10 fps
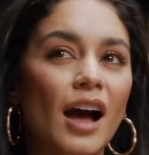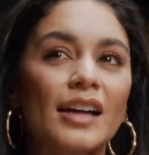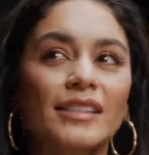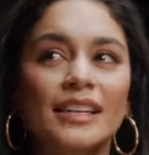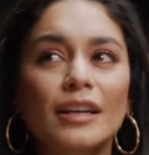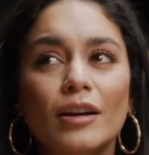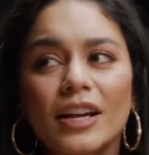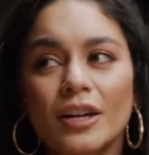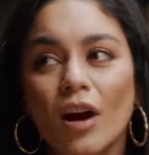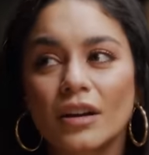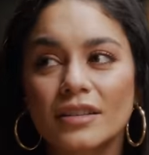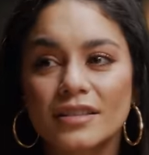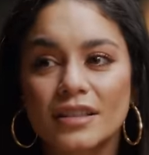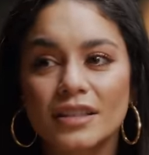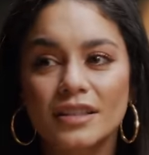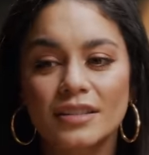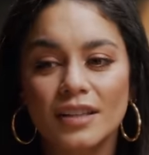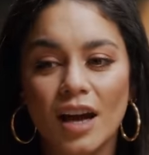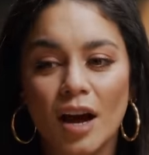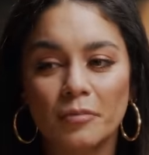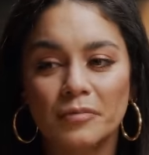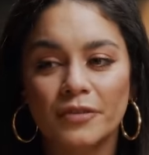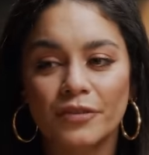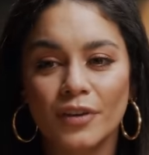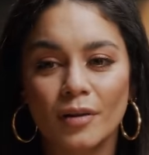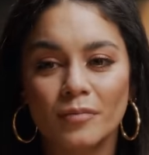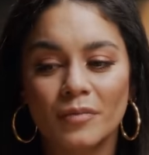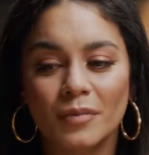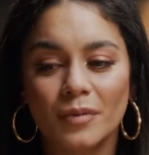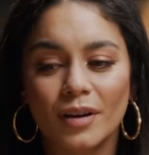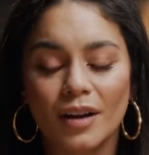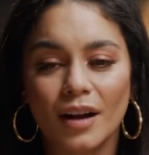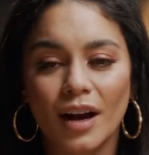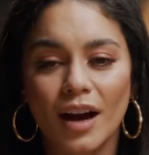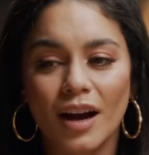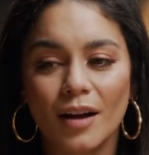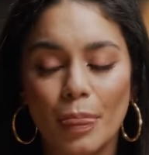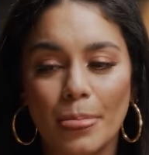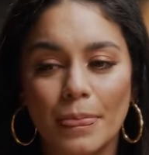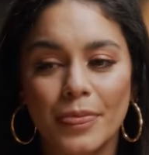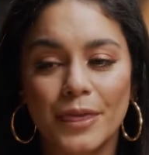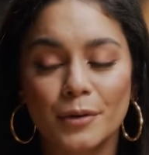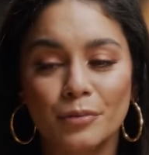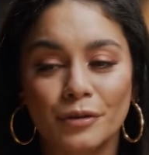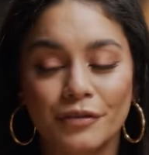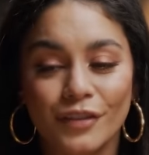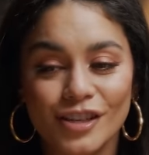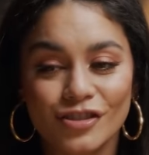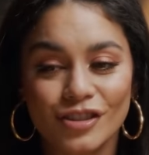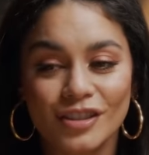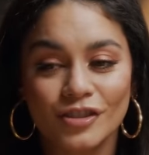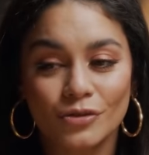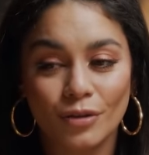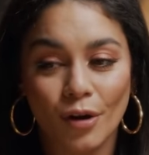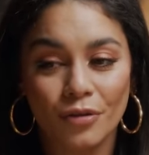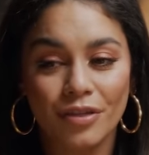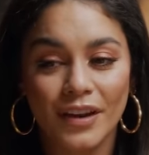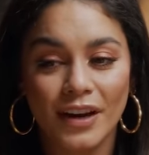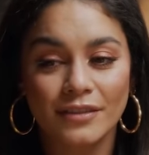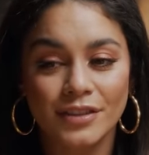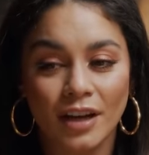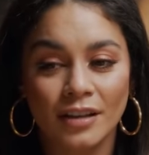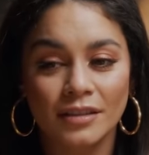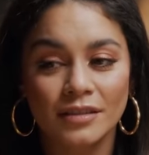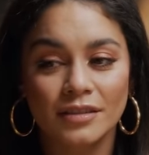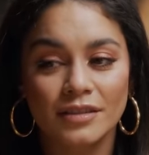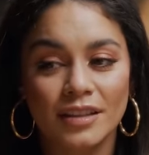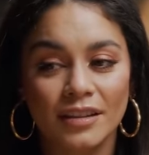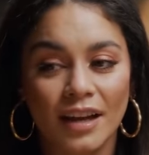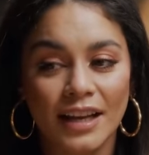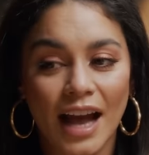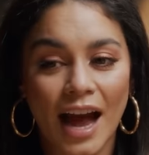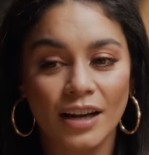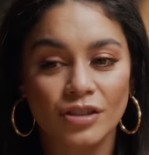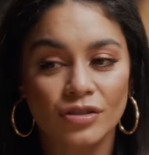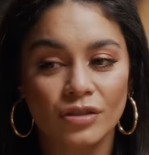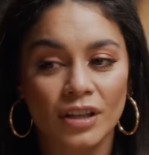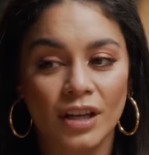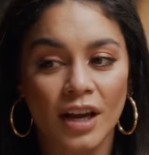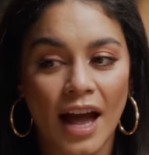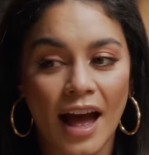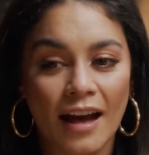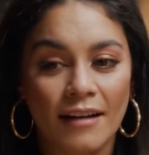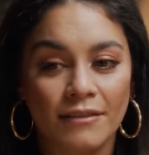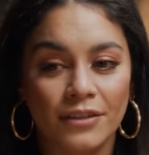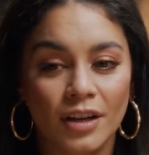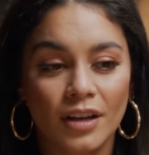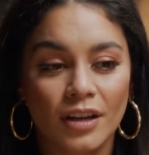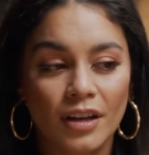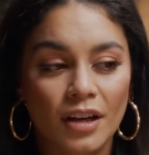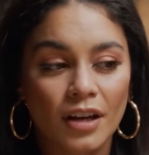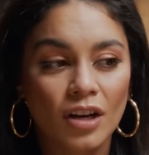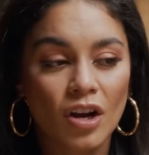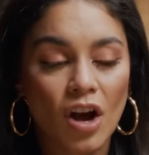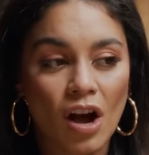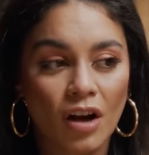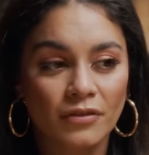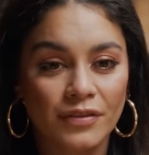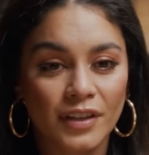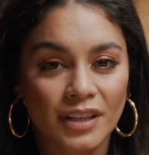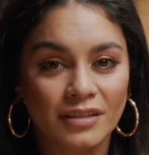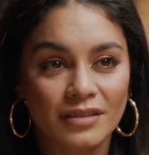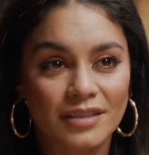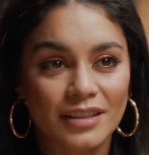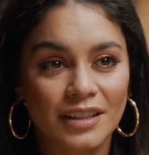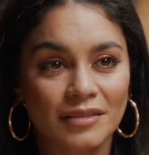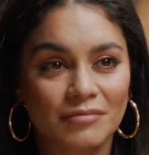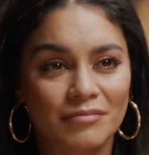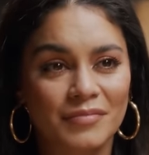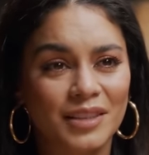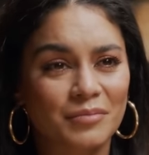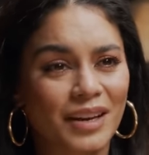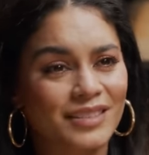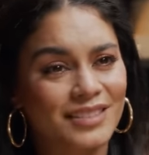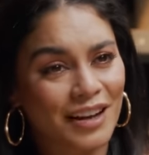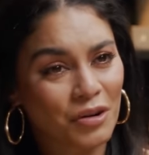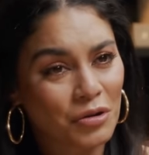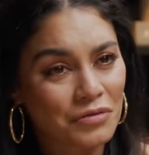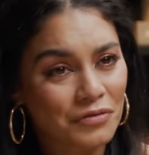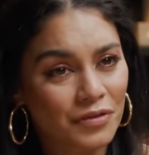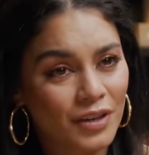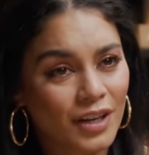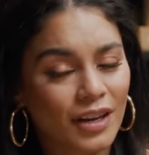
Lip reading: I think like, honestly, it's come from the reflection and growth that I've done to like actually have confidence in myself,